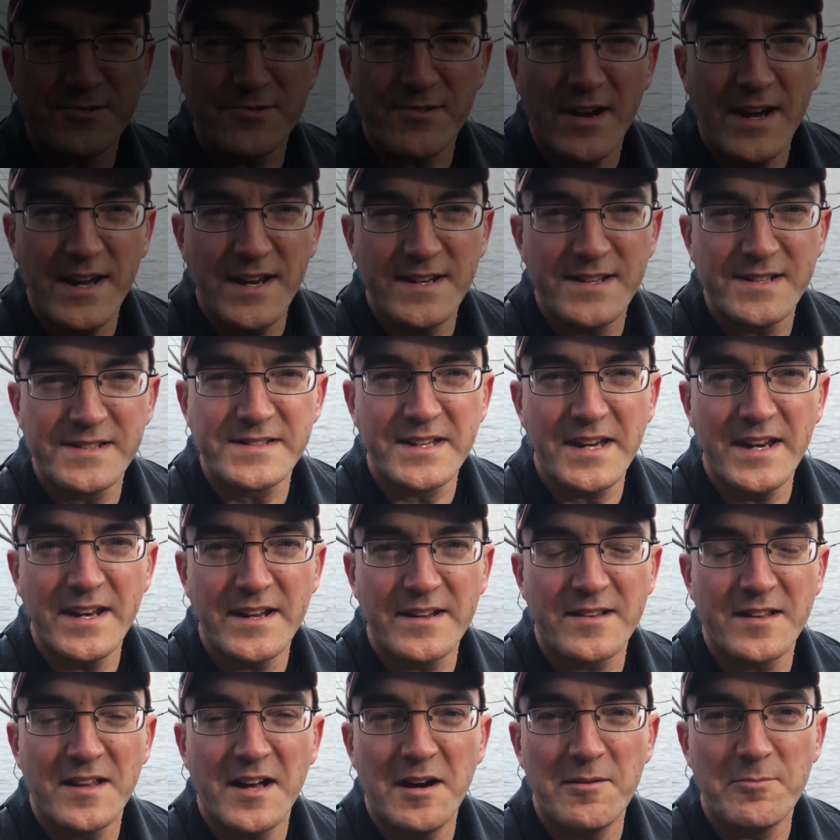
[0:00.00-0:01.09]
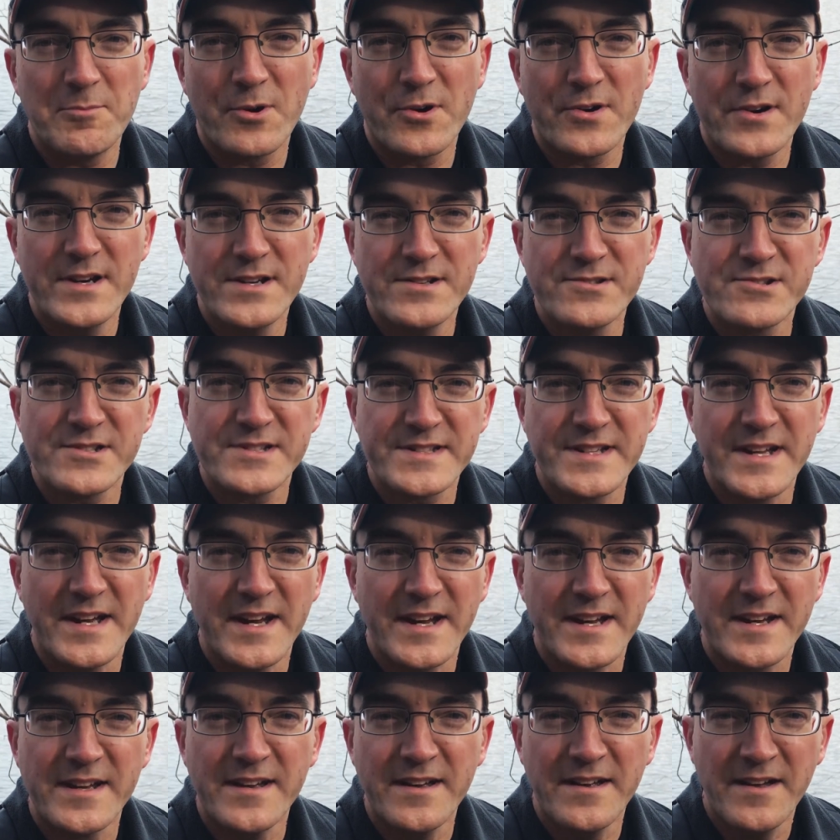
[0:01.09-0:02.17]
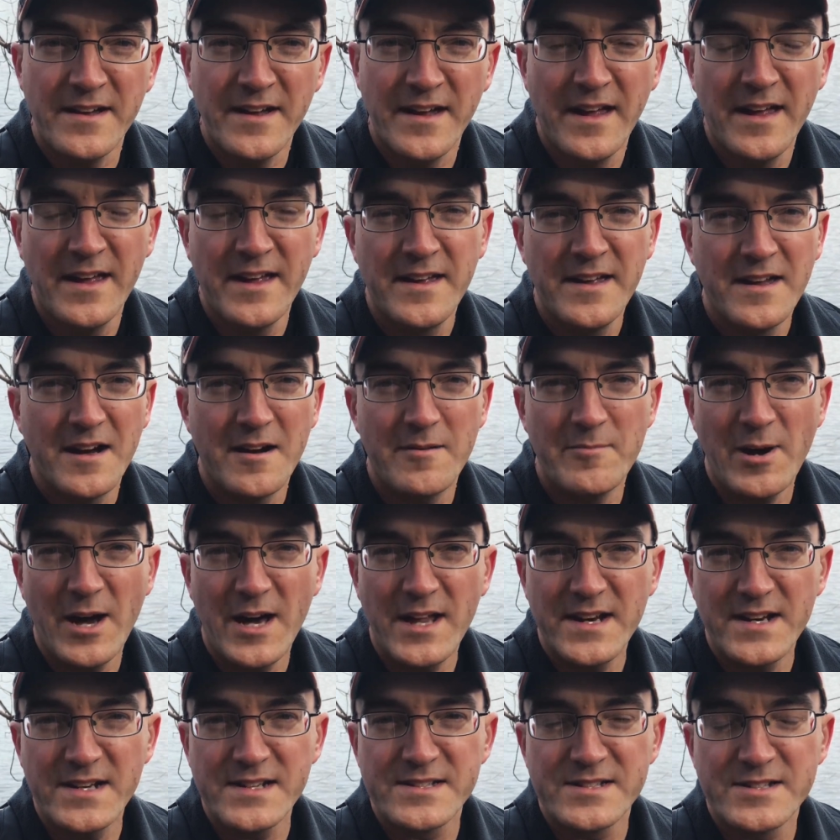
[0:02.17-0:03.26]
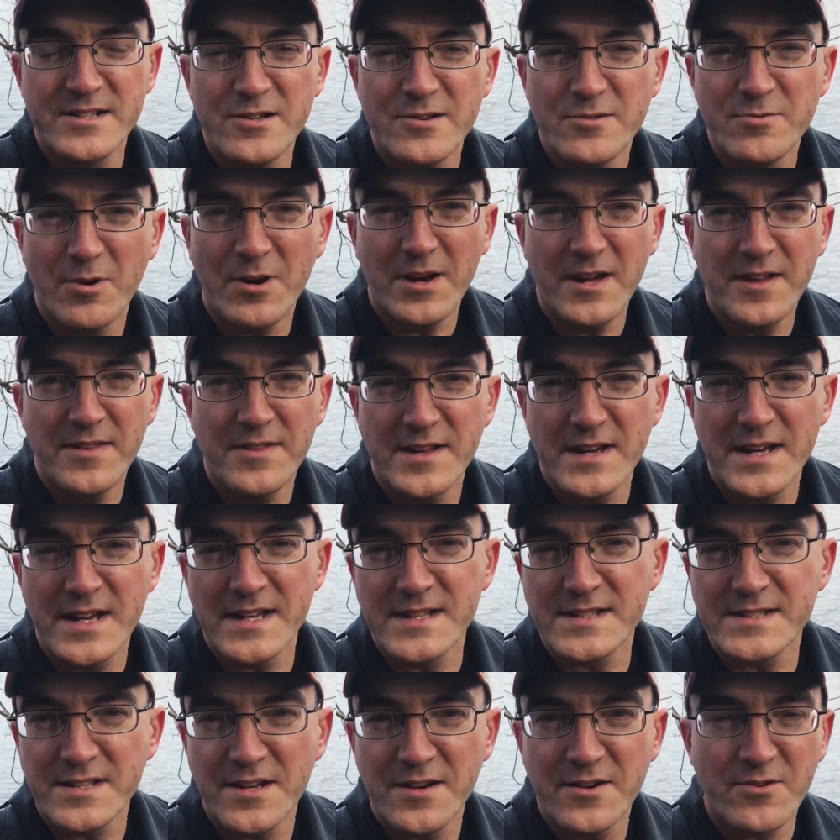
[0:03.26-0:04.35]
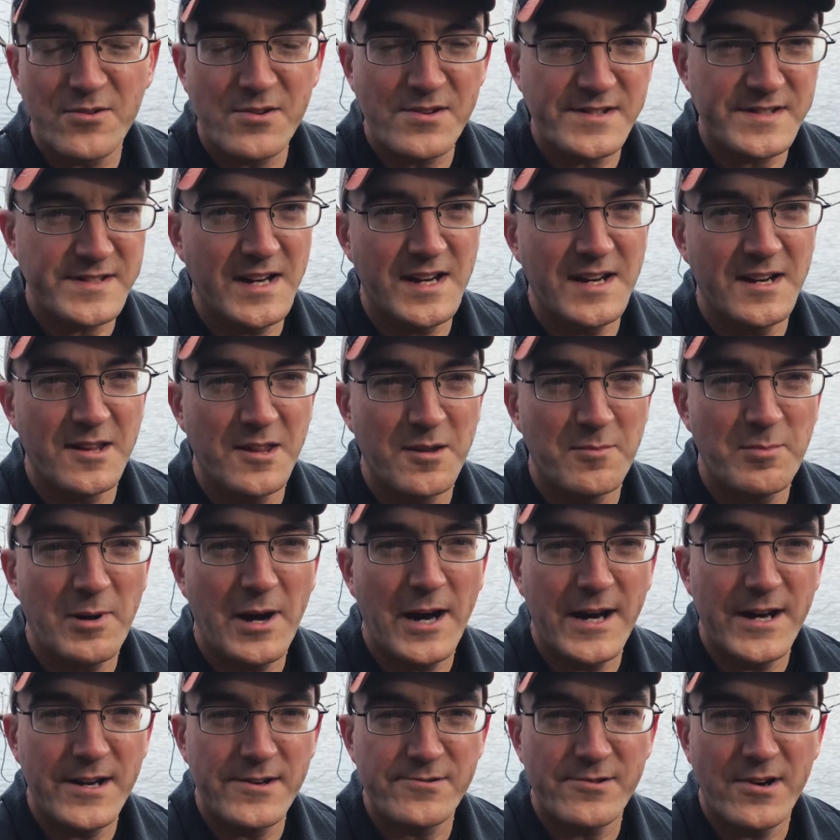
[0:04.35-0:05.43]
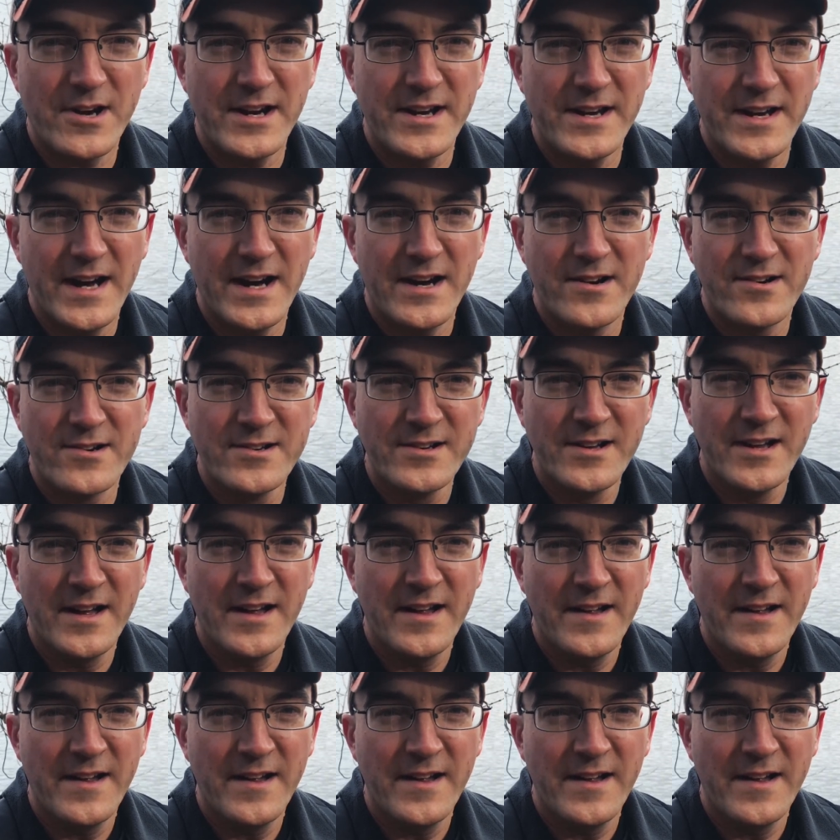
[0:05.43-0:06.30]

terrain is getting a lot more interesting. I'm heading to what I think is the north side of the pond right now.